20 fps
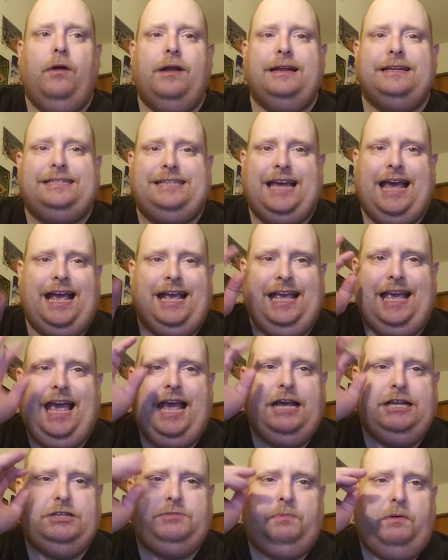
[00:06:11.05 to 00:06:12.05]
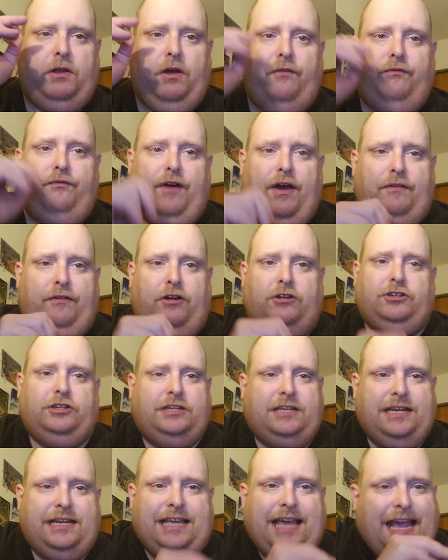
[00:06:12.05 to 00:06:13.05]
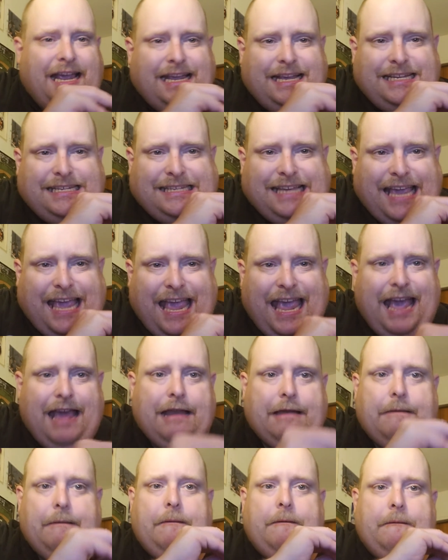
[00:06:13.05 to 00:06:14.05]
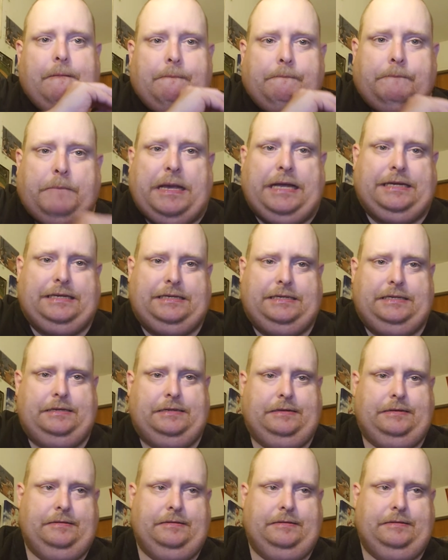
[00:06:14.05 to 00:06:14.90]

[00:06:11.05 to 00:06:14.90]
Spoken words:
than 10 games below 500 that the Yankees can't beat.